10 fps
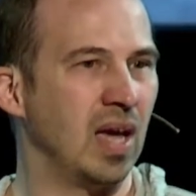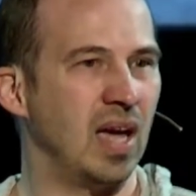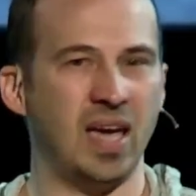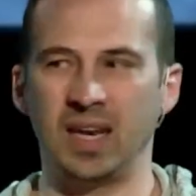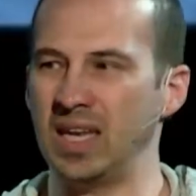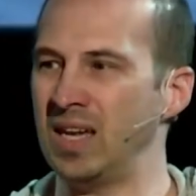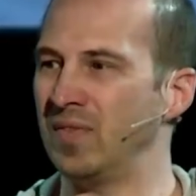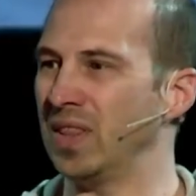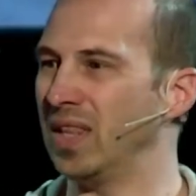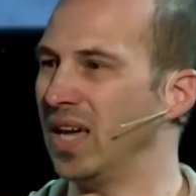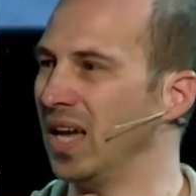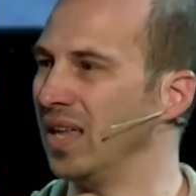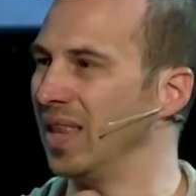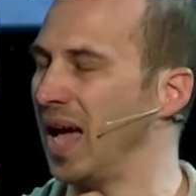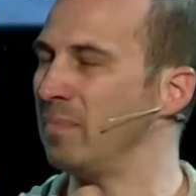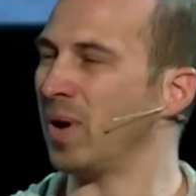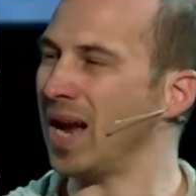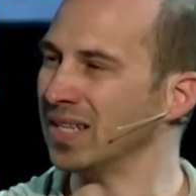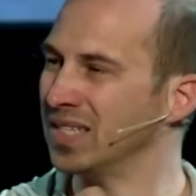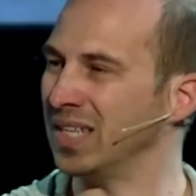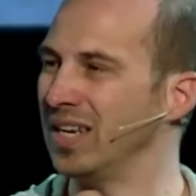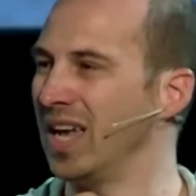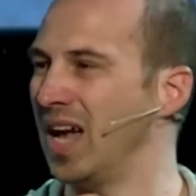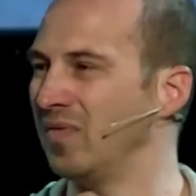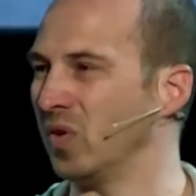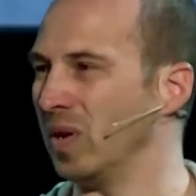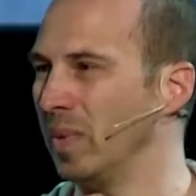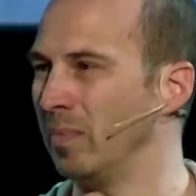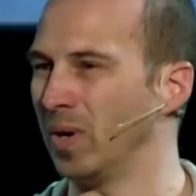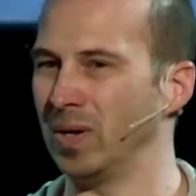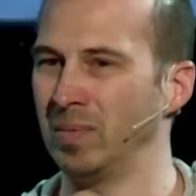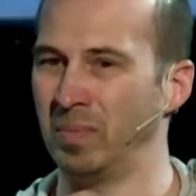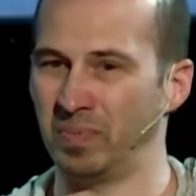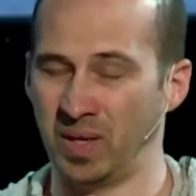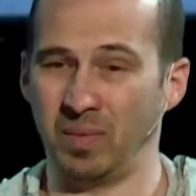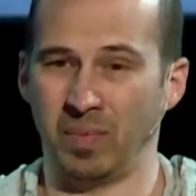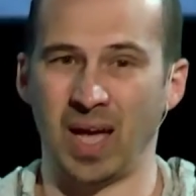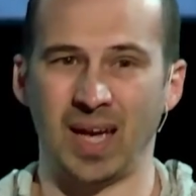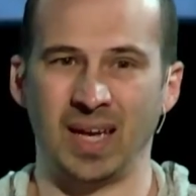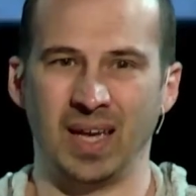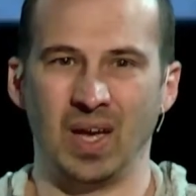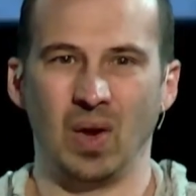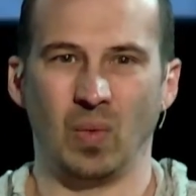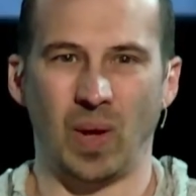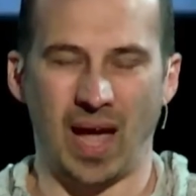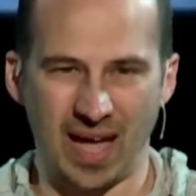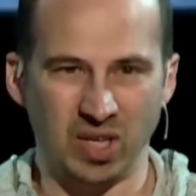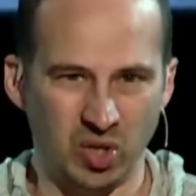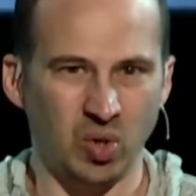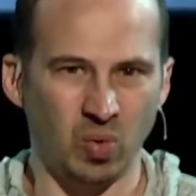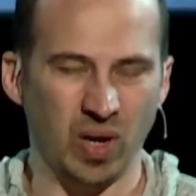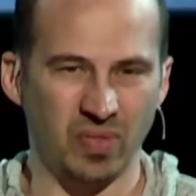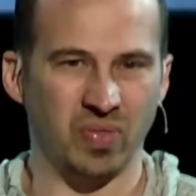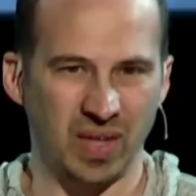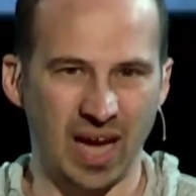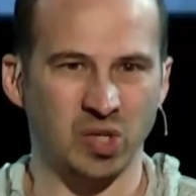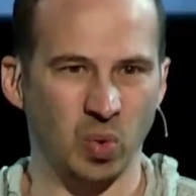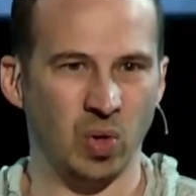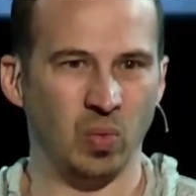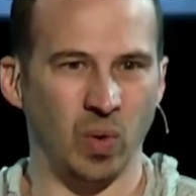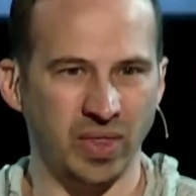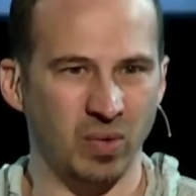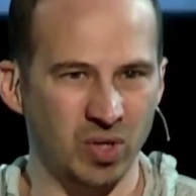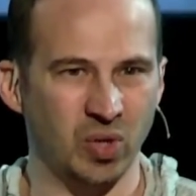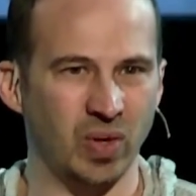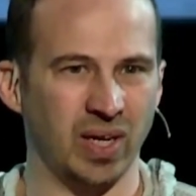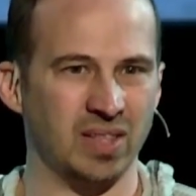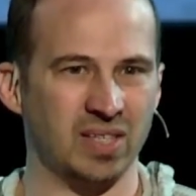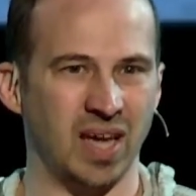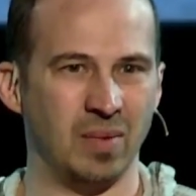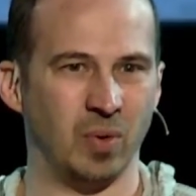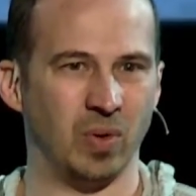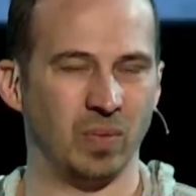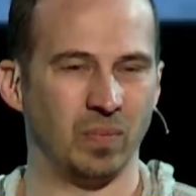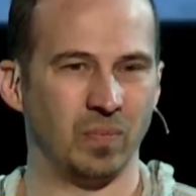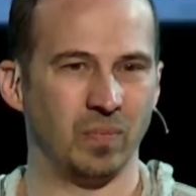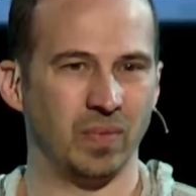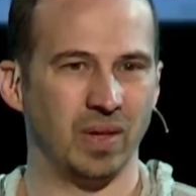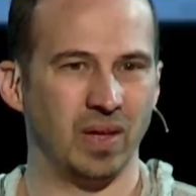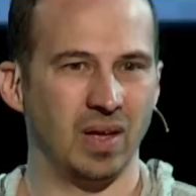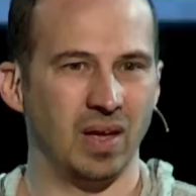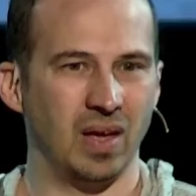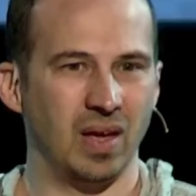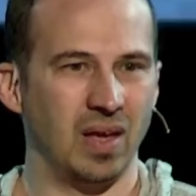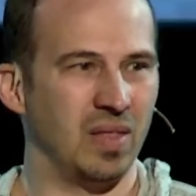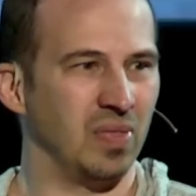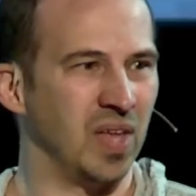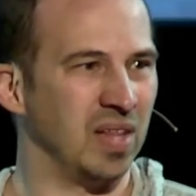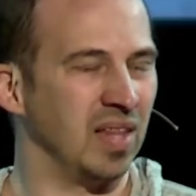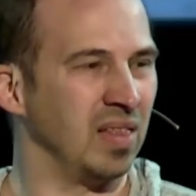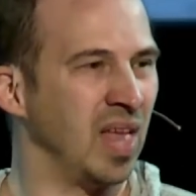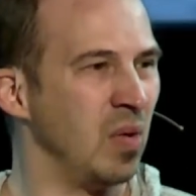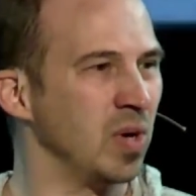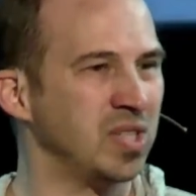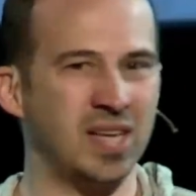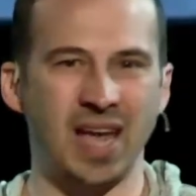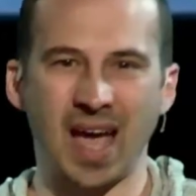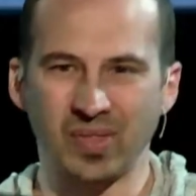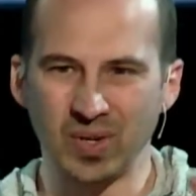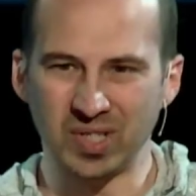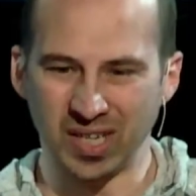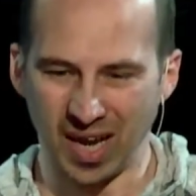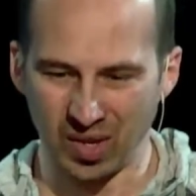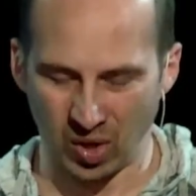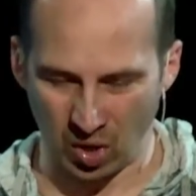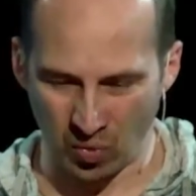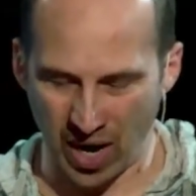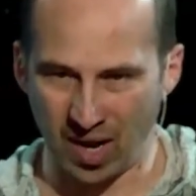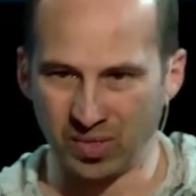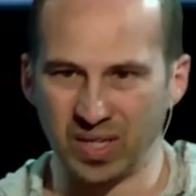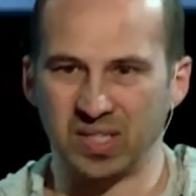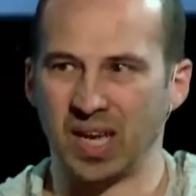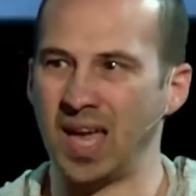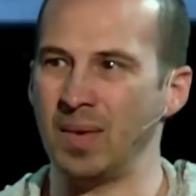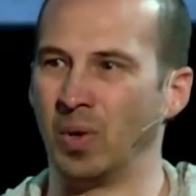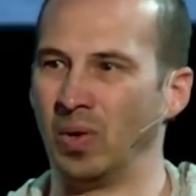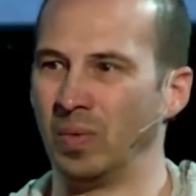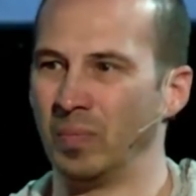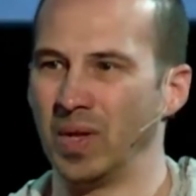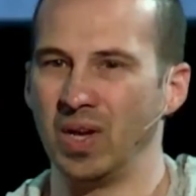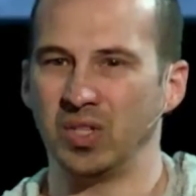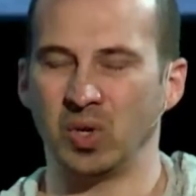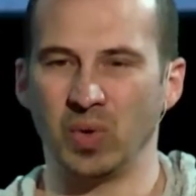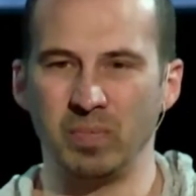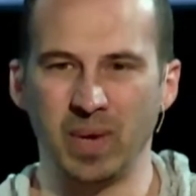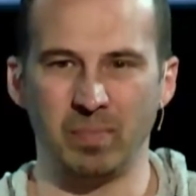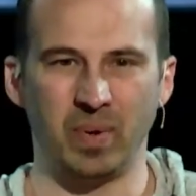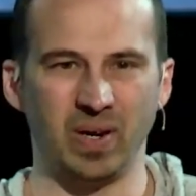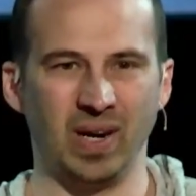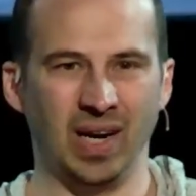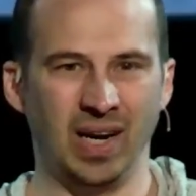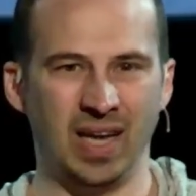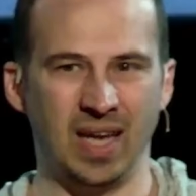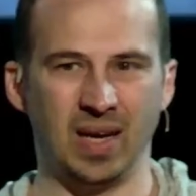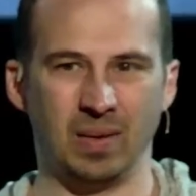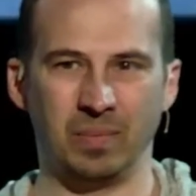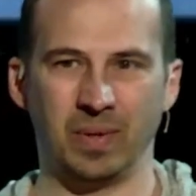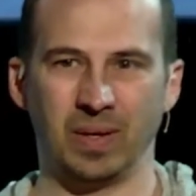And even then, that practice that he gave to remember them by had to do with the actual, what they were doing at the table. That they were to gather together around the table to remember him.